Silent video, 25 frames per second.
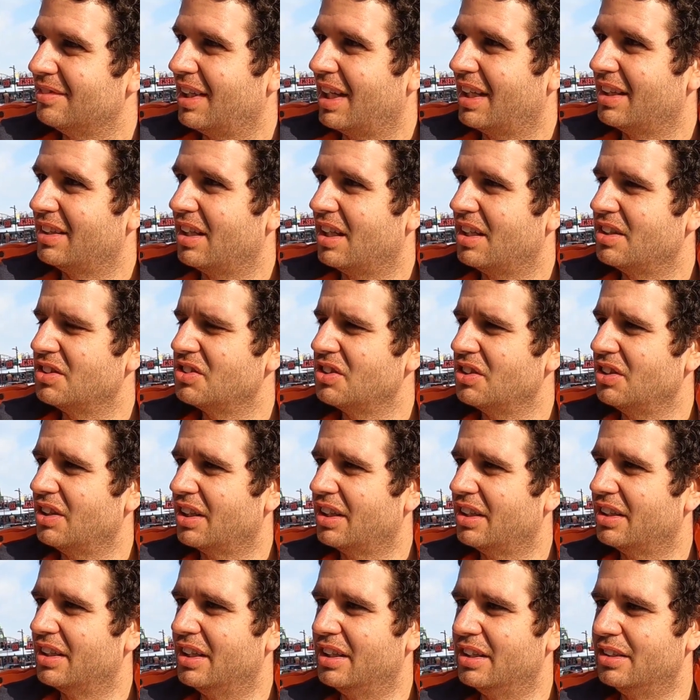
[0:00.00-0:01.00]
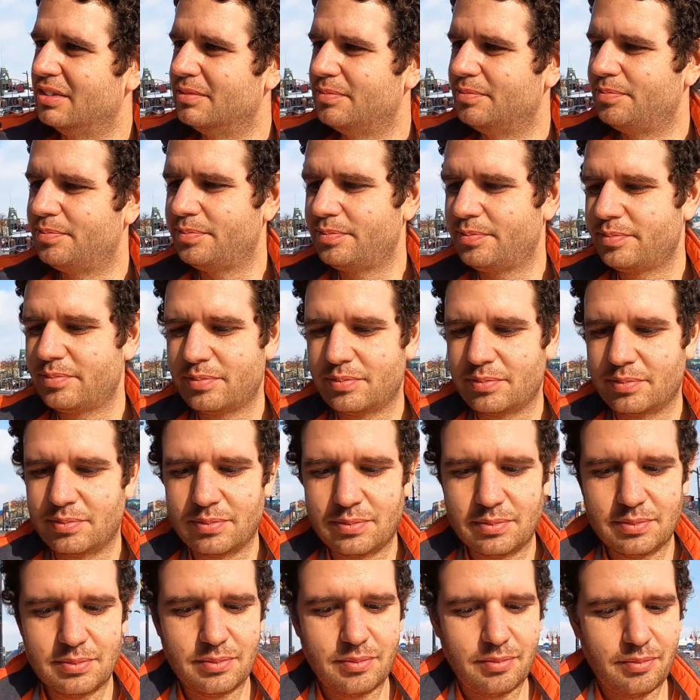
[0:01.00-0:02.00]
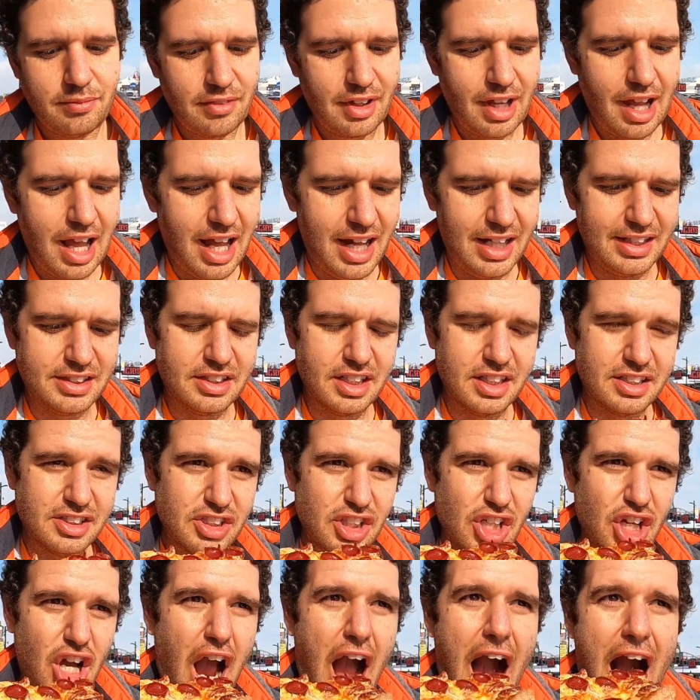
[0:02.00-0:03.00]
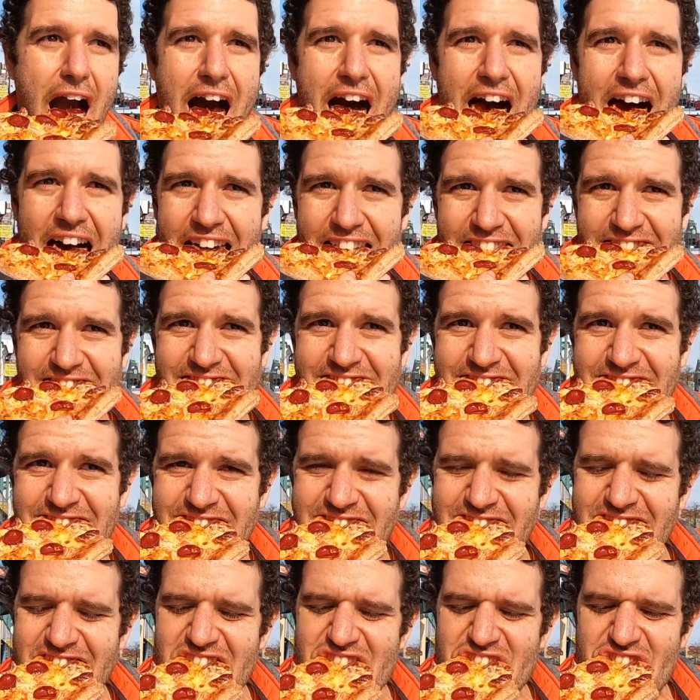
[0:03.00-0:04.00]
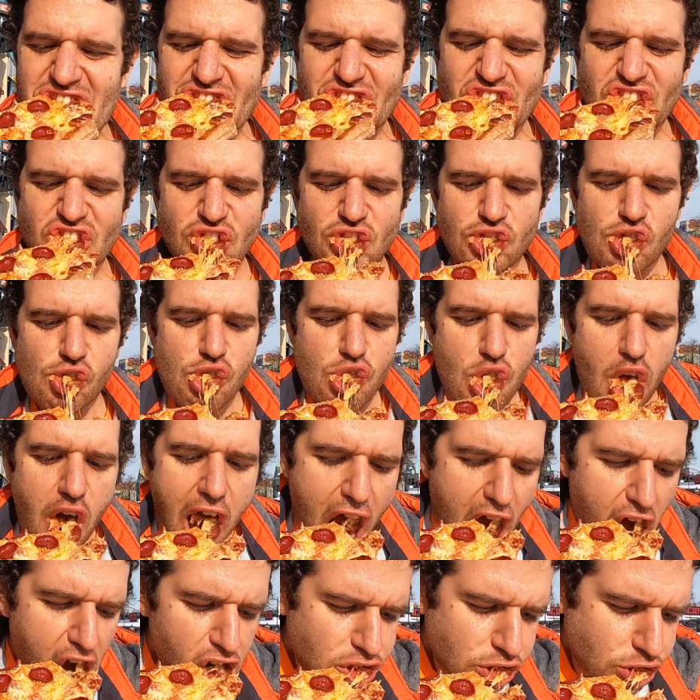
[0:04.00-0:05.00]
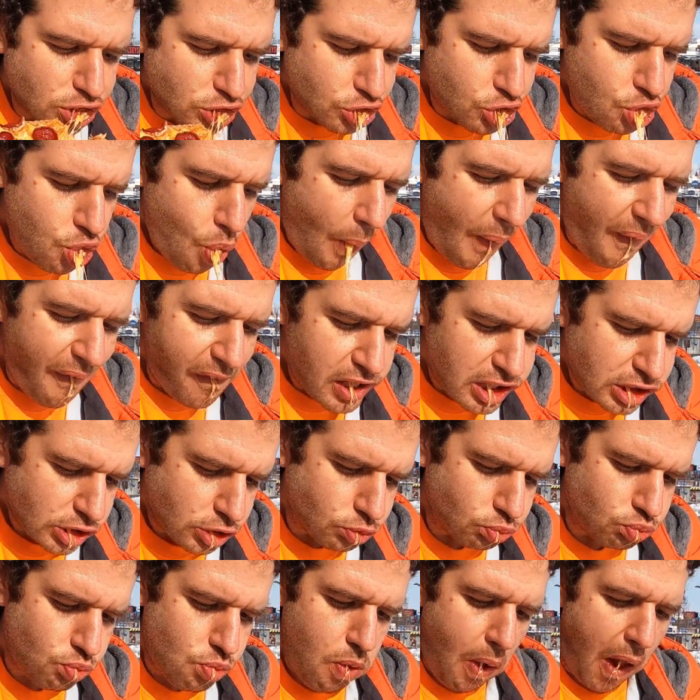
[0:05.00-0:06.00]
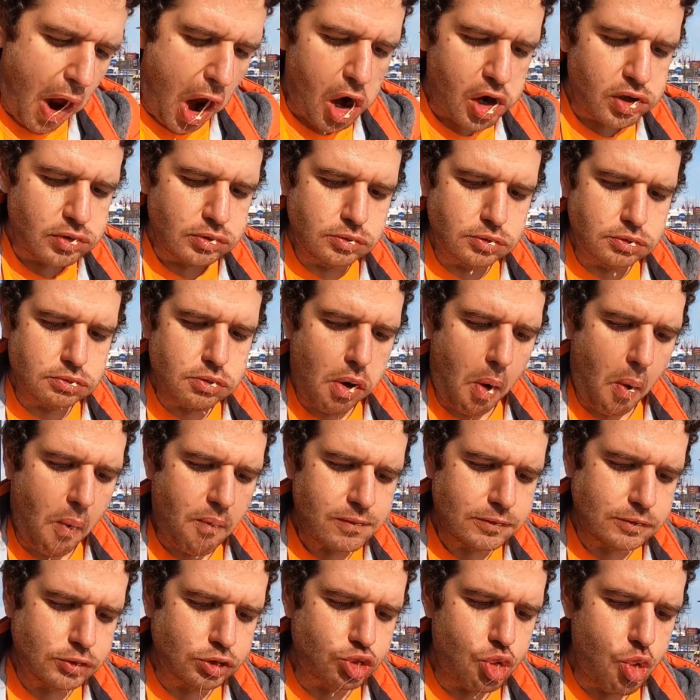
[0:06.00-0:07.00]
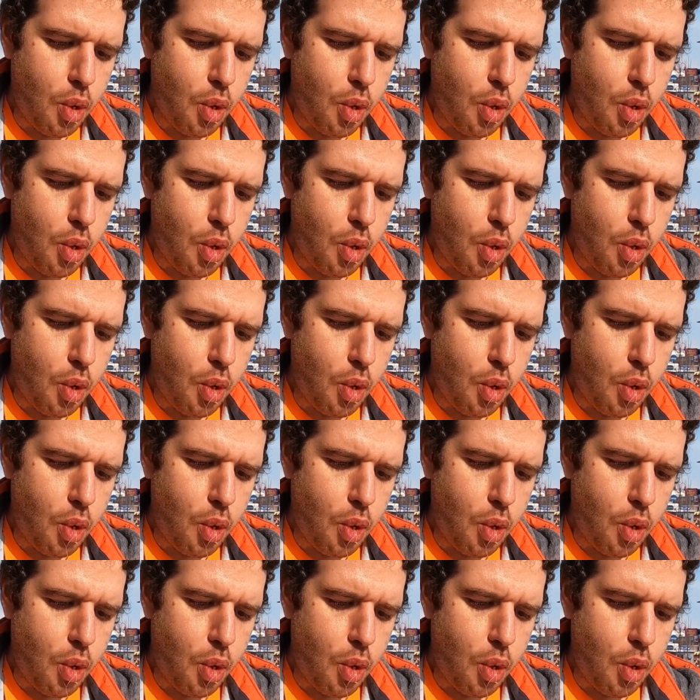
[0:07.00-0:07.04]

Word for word: that does look good. That does look good. I think we came here once on New Year's Eve